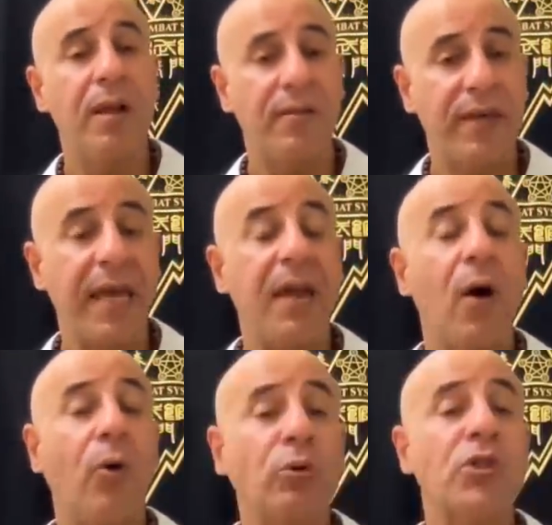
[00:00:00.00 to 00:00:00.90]
they
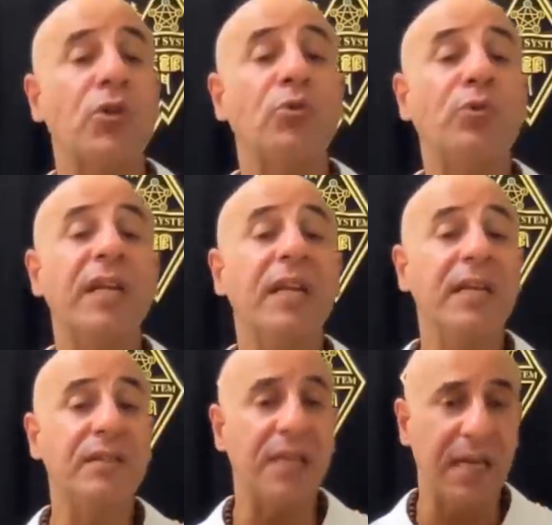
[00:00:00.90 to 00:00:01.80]
also
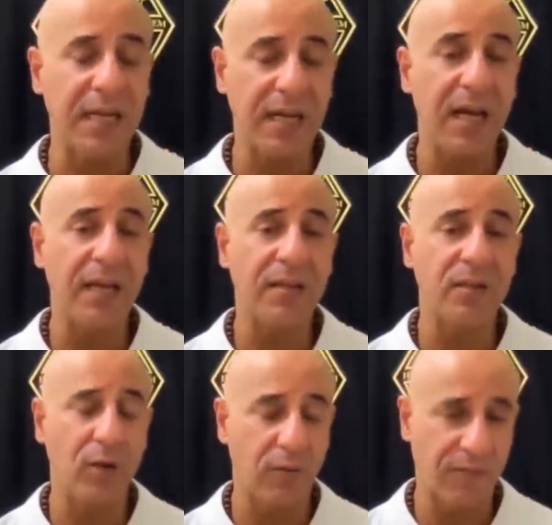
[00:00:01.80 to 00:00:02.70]
release a kind
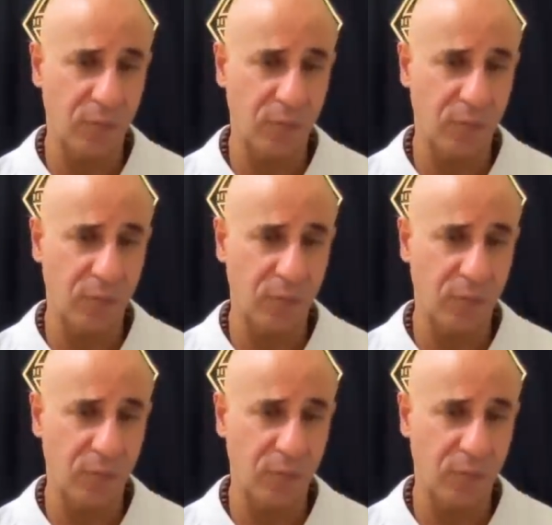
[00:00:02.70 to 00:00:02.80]
of